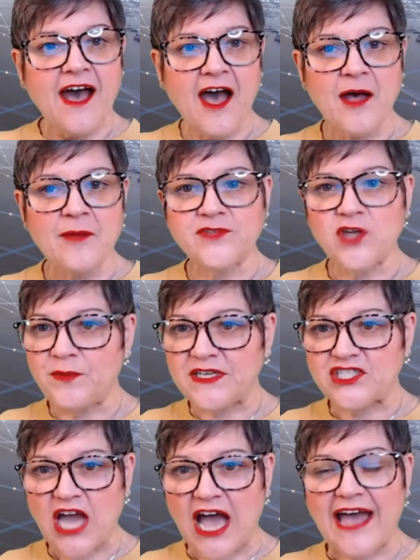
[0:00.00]
Don't
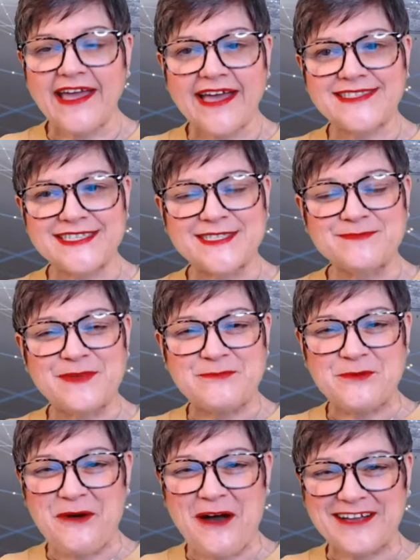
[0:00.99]
be shy. I see some
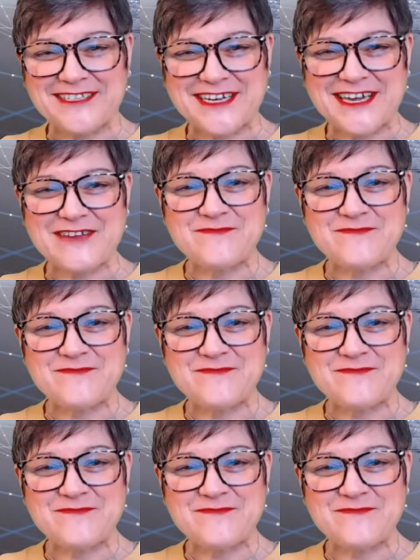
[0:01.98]
people watching.